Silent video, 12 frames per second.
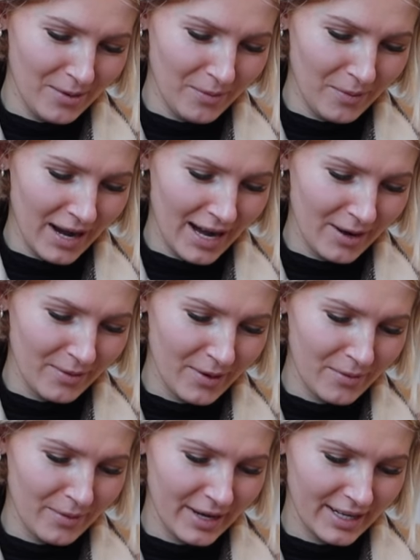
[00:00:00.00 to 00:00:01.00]
Wow,
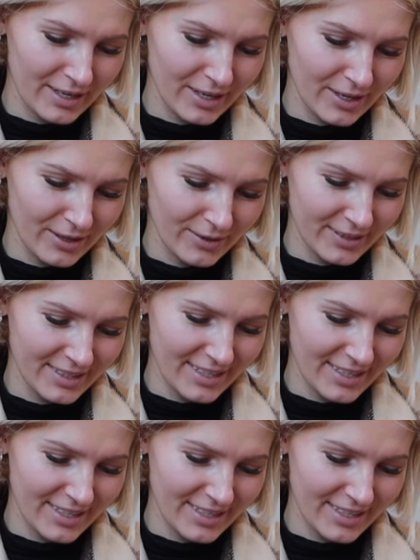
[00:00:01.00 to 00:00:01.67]
way to go.